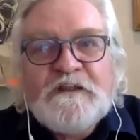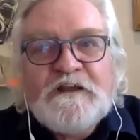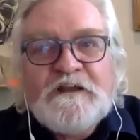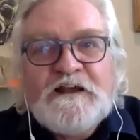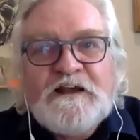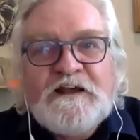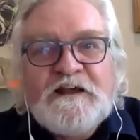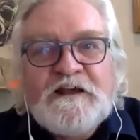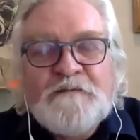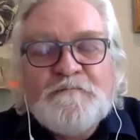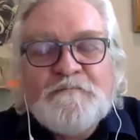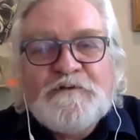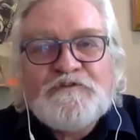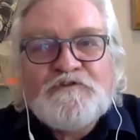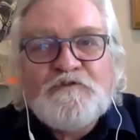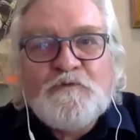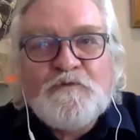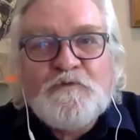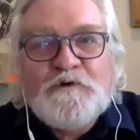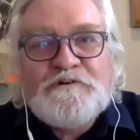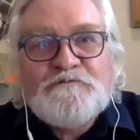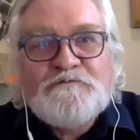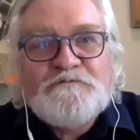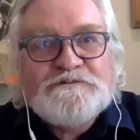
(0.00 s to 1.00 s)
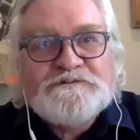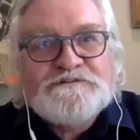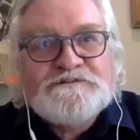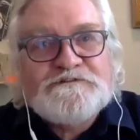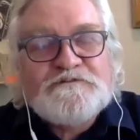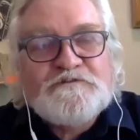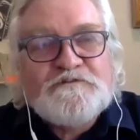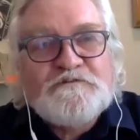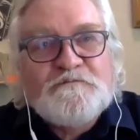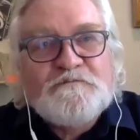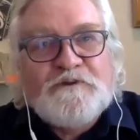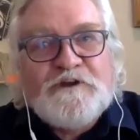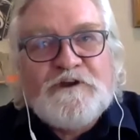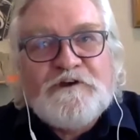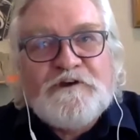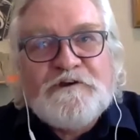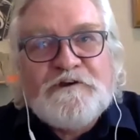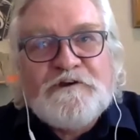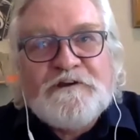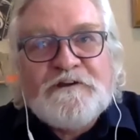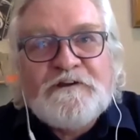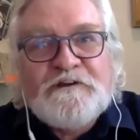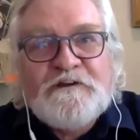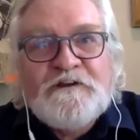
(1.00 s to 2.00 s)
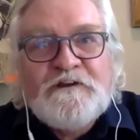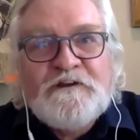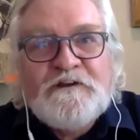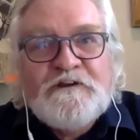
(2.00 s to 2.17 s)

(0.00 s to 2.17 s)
uh, but the wind was still blowing,